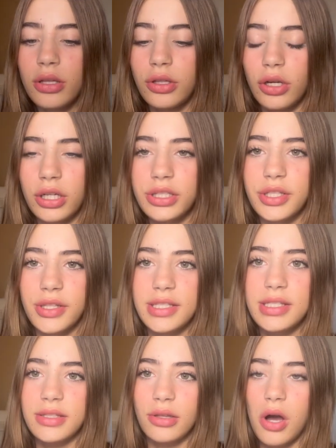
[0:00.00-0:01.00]
Look, so
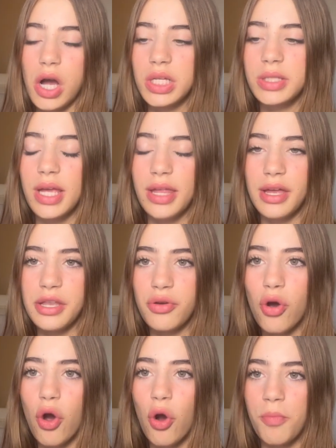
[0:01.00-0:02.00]
this is locked, and then
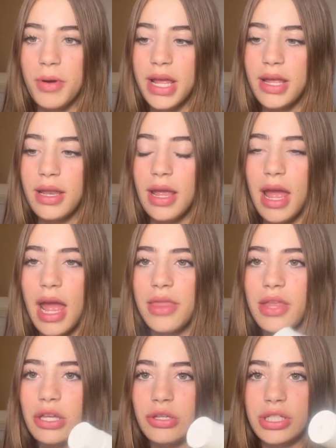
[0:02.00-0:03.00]
you open it
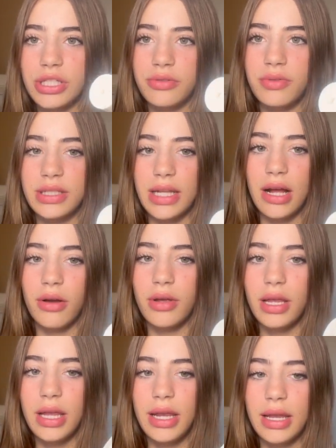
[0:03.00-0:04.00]
and then you just squeeze it
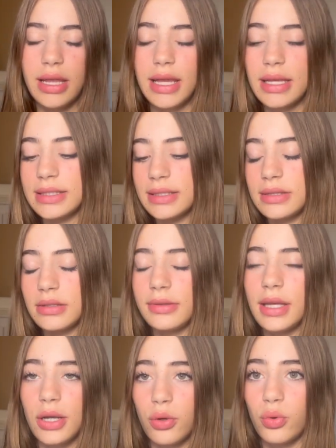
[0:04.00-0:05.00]
out. It is
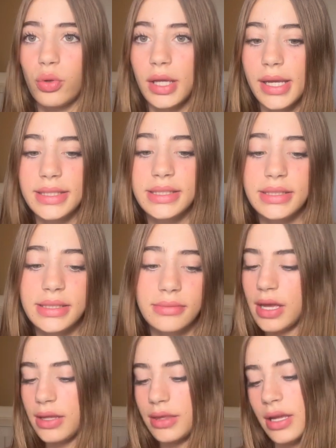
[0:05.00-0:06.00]
the coolest.
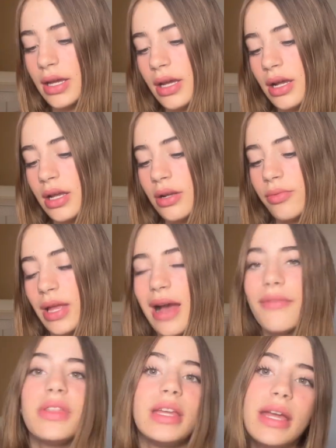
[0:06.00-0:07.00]
And then we
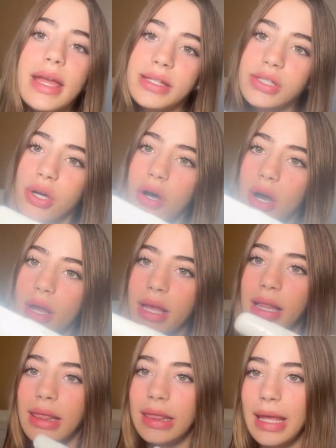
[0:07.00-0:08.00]
have the It's
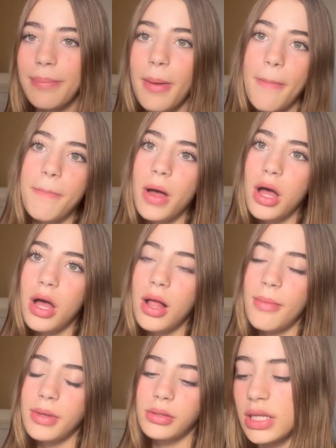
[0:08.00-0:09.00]
On lip
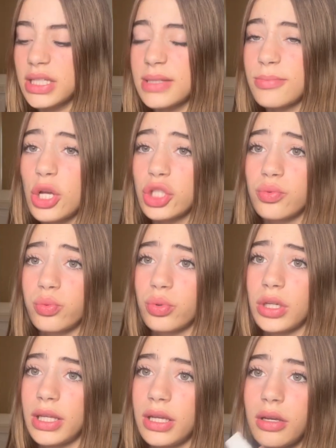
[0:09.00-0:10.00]
balm. Smells
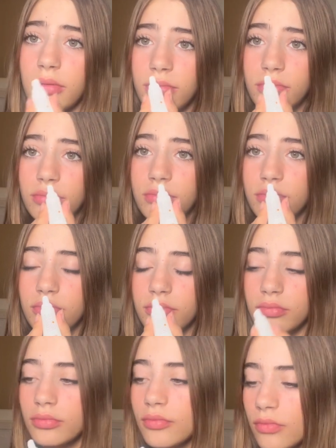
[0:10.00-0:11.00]
really good.
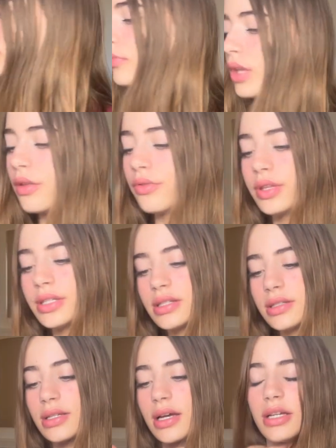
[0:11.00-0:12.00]
This
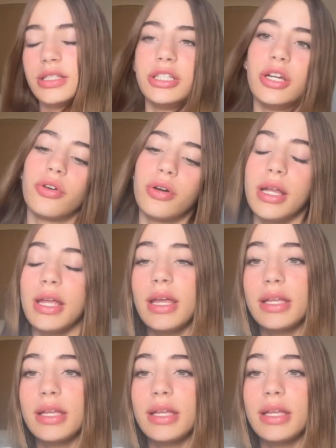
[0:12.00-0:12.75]
is a deodorant.